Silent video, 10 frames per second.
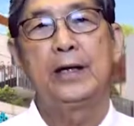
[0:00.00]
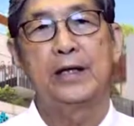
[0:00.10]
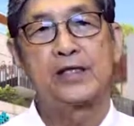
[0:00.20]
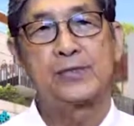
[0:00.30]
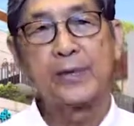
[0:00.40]

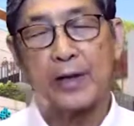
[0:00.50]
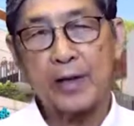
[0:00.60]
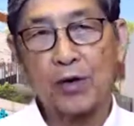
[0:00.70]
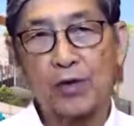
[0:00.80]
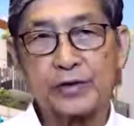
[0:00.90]
he's built an
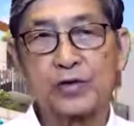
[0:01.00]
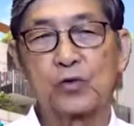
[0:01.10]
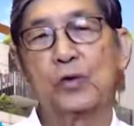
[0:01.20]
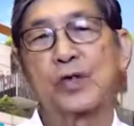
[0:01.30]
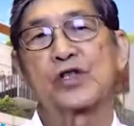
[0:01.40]
altar to
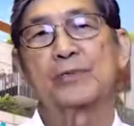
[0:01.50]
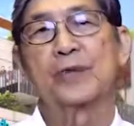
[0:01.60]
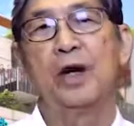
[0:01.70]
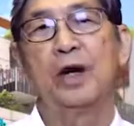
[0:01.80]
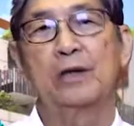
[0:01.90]
worship
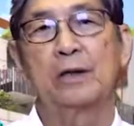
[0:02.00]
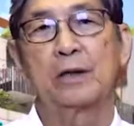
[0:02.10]
God.